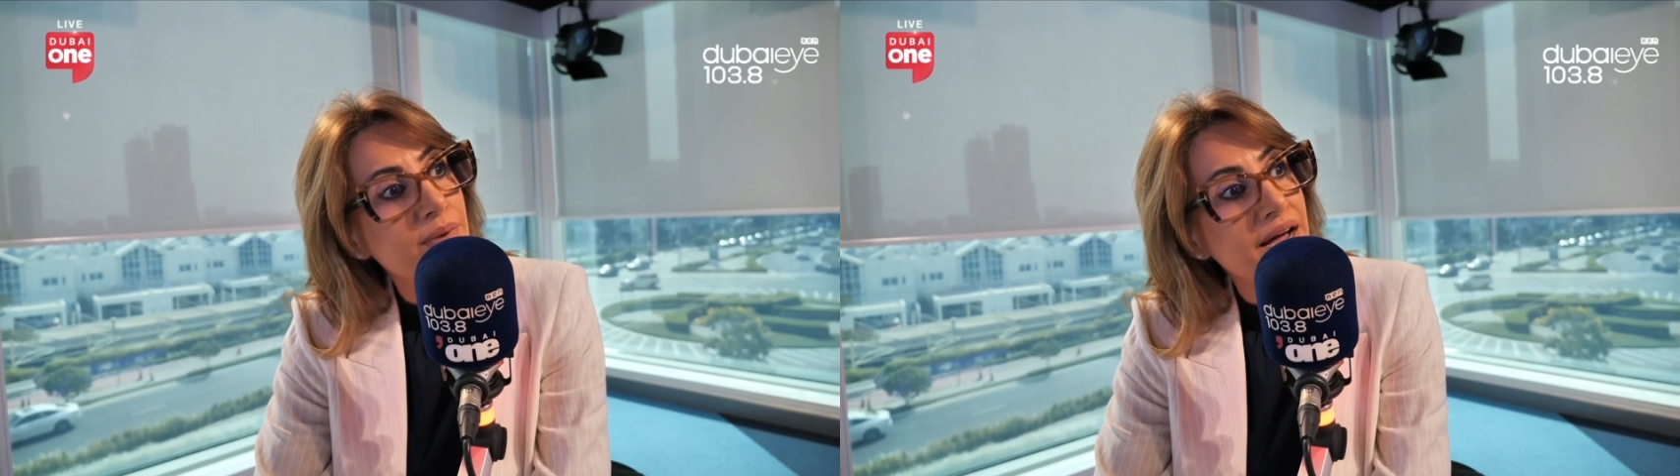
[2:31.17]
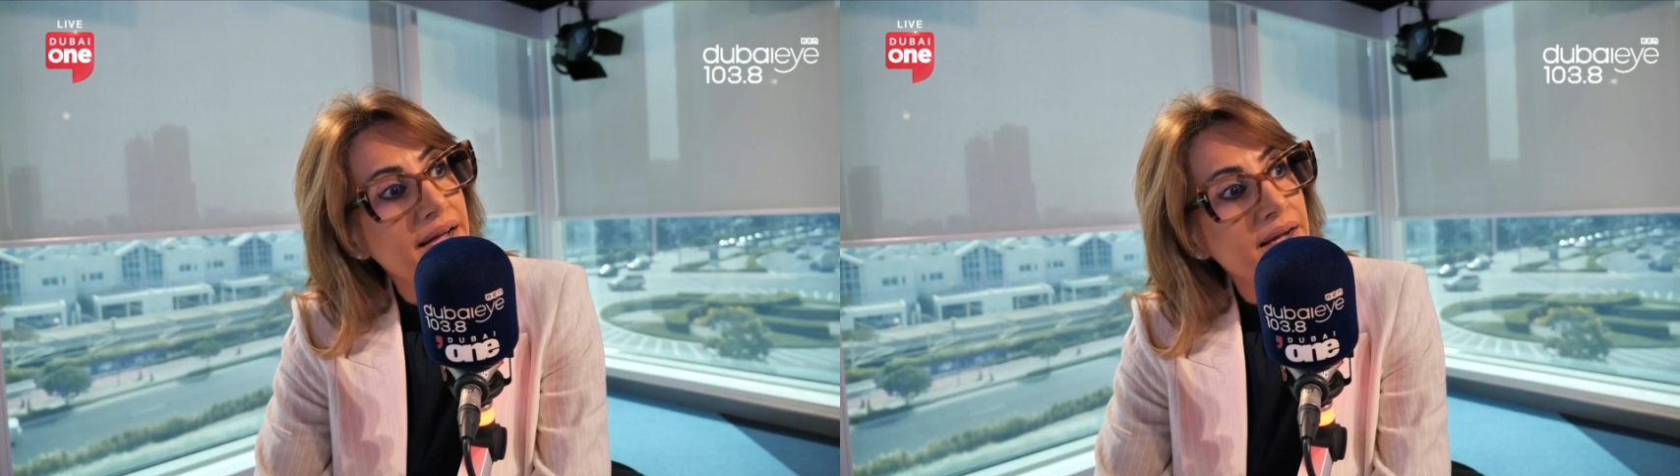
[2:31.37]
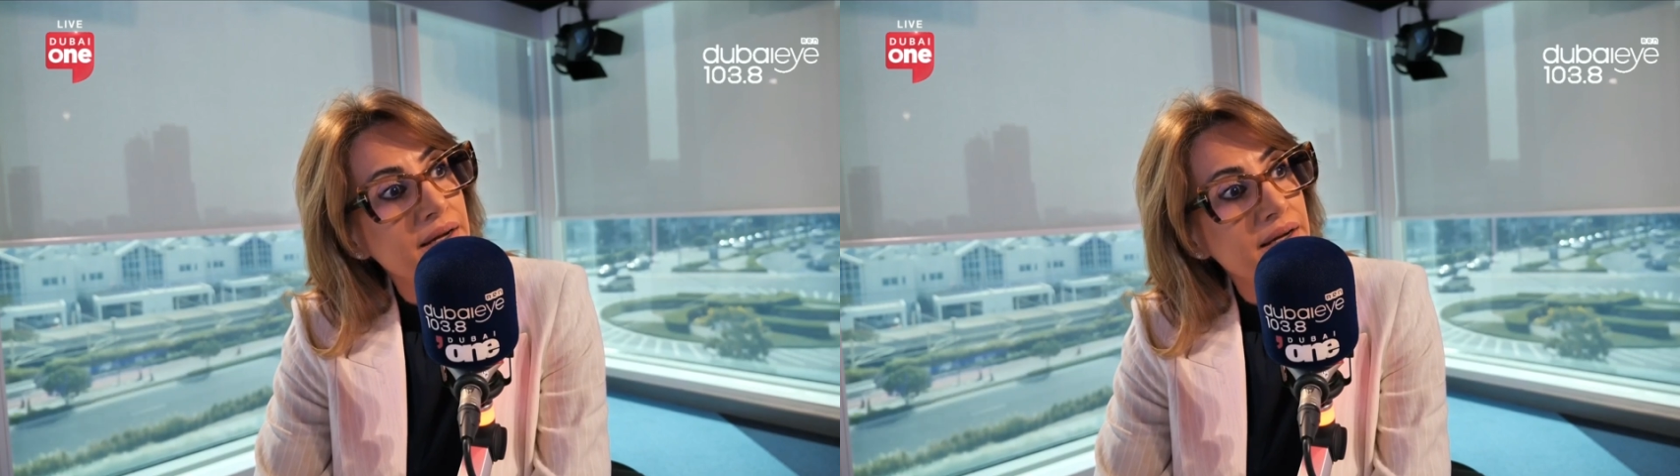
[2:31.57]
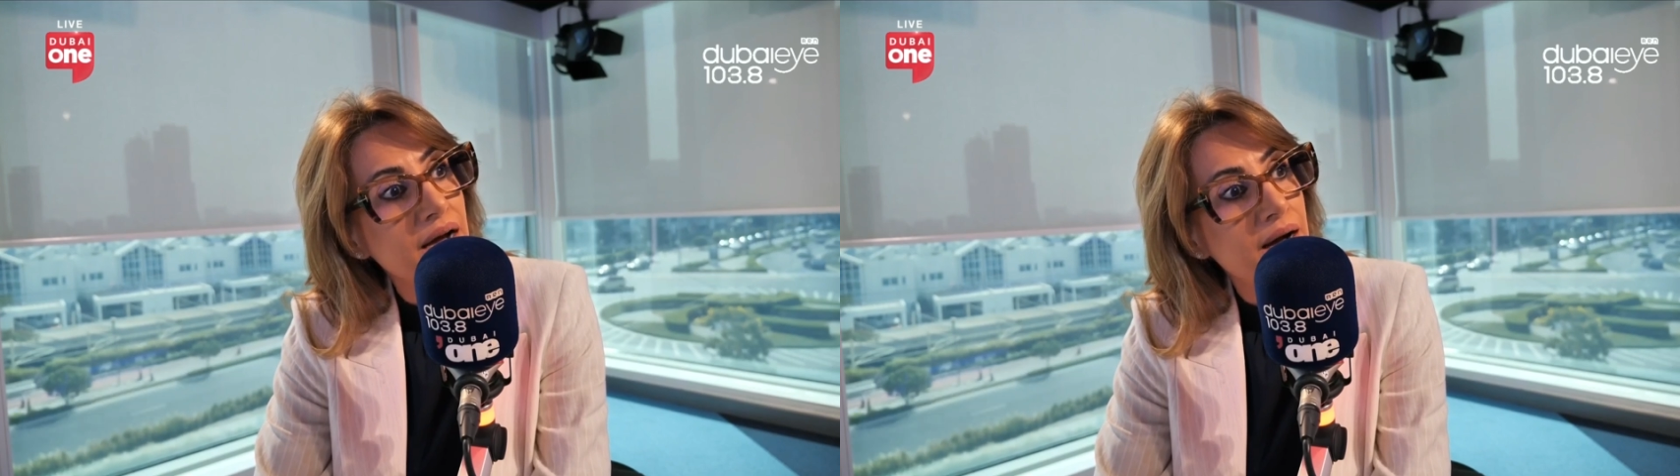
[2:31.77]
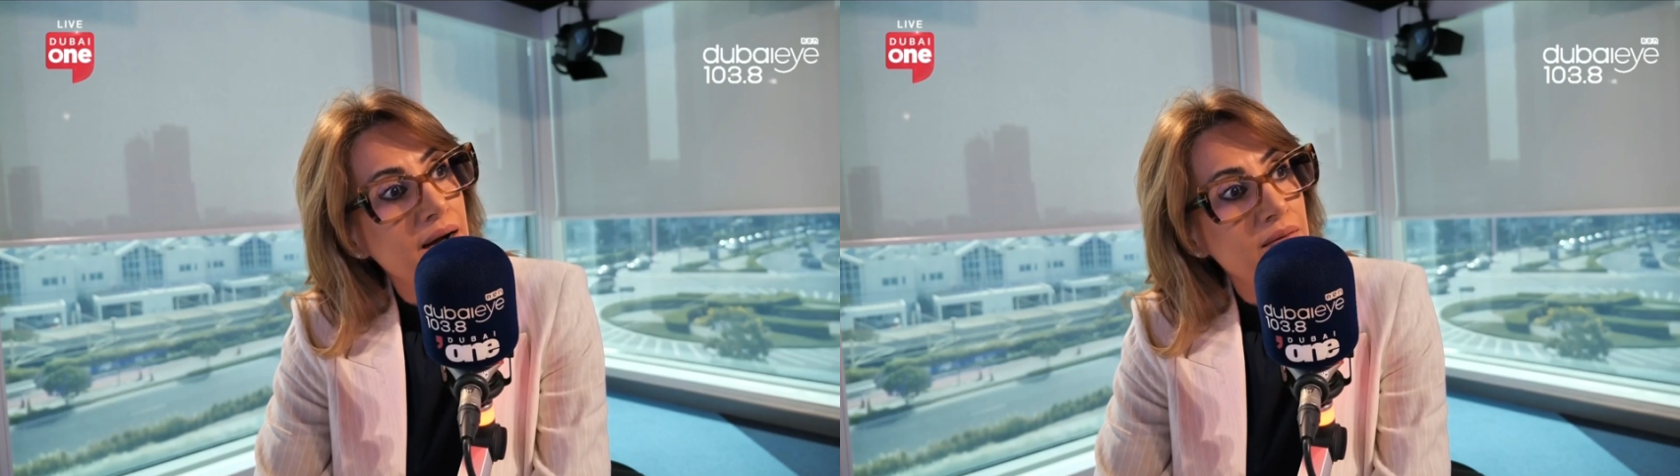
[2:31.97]
by
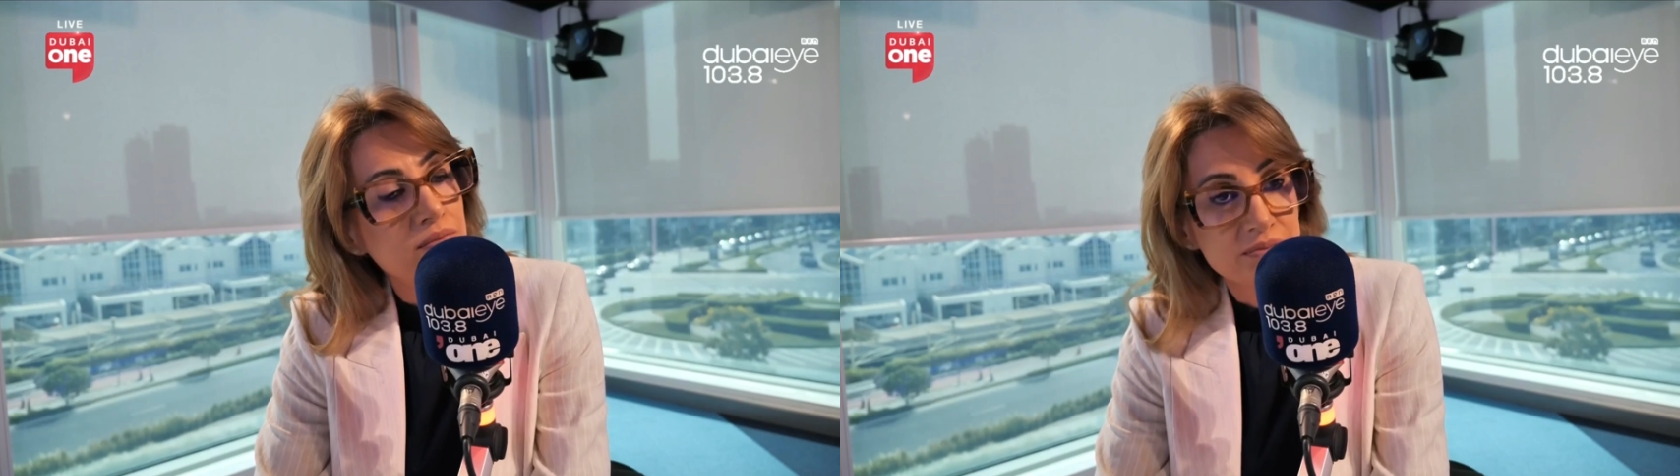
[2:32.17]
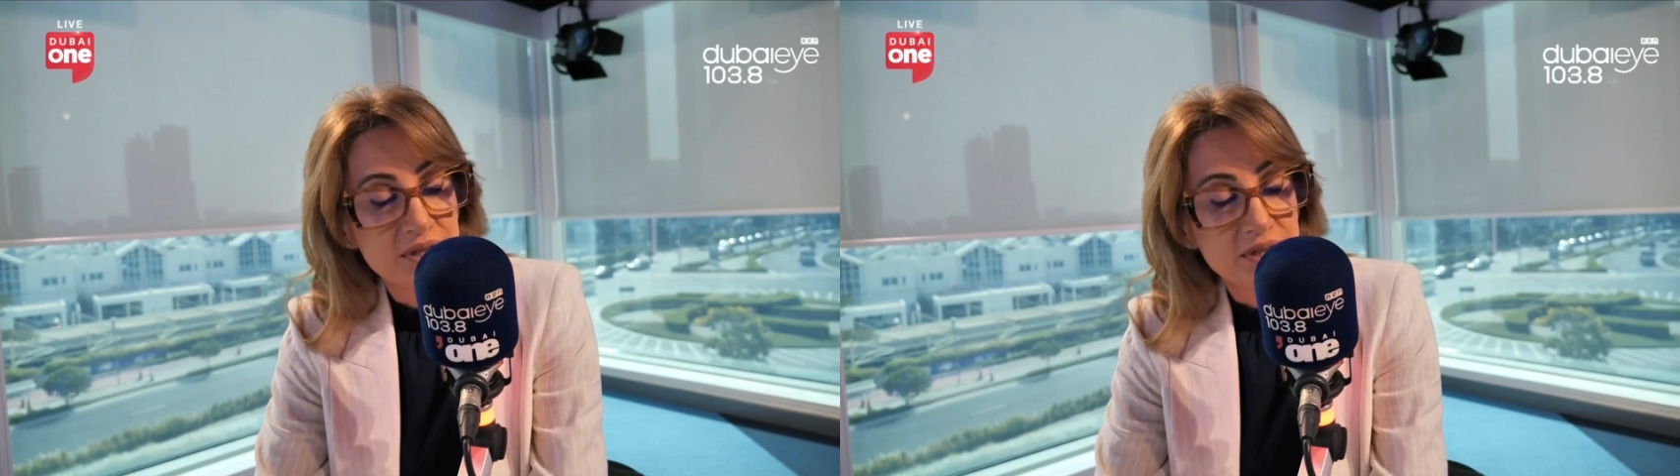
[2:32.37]
uh, um,